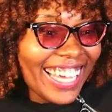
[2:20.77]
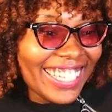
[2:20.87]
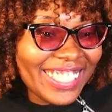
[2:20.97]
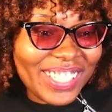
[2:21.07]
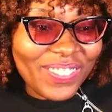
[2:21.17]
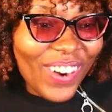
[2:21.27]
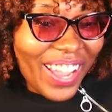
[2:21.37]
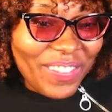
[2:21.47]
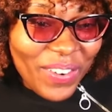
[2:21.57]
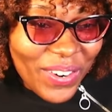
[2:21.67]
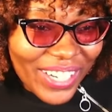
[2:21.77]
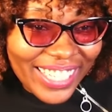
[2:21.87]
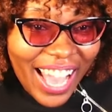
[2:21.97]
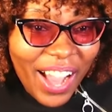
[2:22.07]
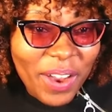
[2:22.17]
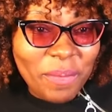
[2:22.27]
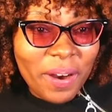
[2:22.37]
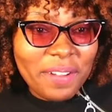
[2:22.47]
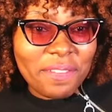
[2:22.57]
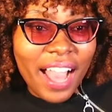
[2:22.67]
just pray for her, y'all.
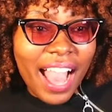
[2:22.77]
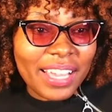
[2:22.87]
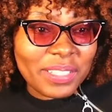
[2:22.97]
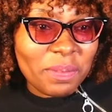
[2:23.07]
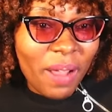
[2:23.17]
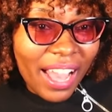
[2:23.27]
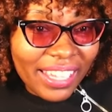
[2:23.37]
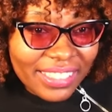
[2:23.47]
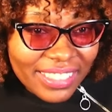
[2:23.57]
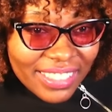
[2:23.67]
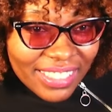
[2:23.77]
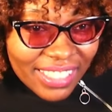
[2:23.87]
Pray for Ice Spice.